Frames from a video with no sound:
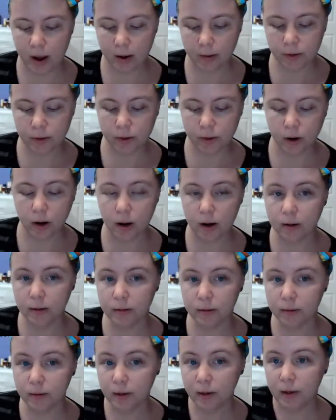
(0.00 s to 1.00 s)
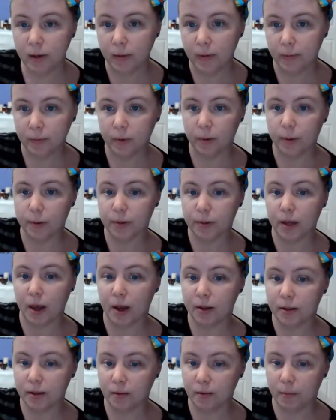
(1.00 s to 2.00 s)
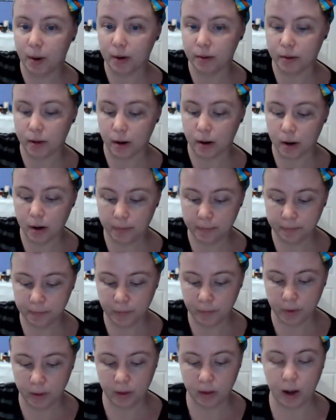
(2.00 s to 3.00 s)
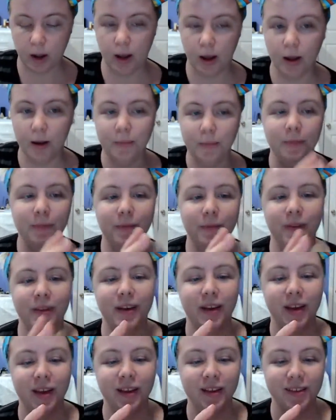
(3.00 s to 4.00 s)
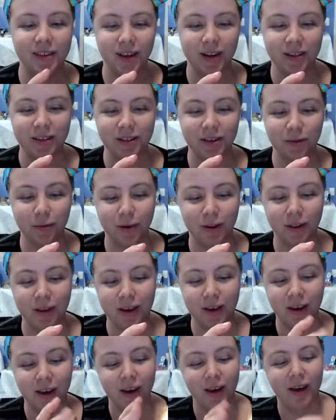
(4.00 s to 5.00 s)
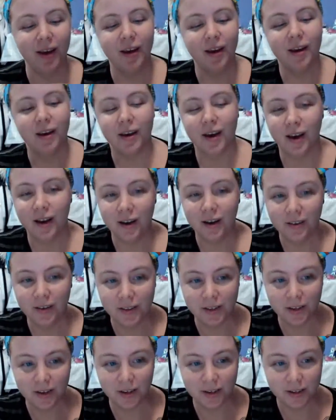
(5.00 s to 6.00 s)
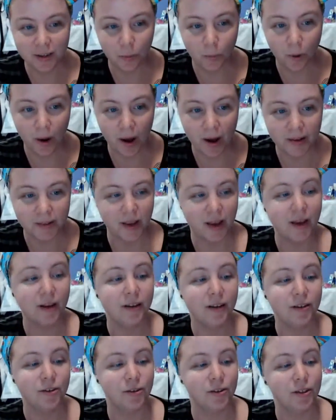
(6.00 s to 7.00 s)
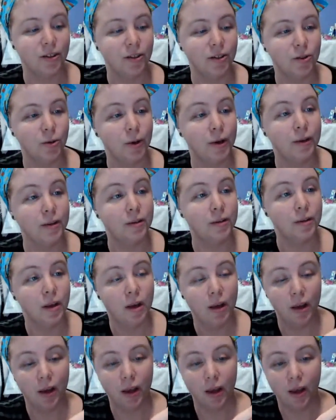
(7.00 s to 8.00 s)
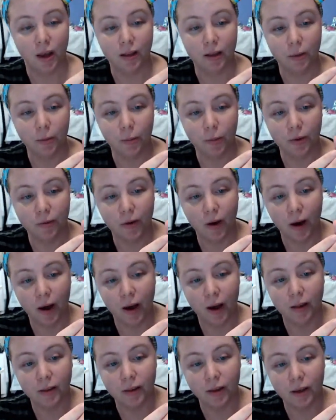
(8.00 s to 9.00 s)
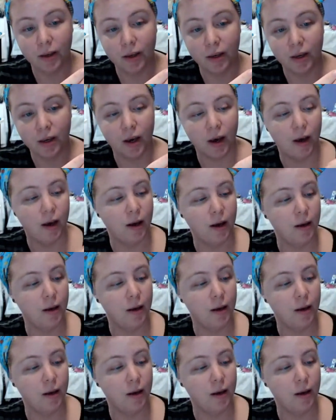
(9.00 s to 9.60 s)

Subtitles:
how strong those kinds of bugs are. It's a really kind of, it's a wise and interesting choice. And then we've got the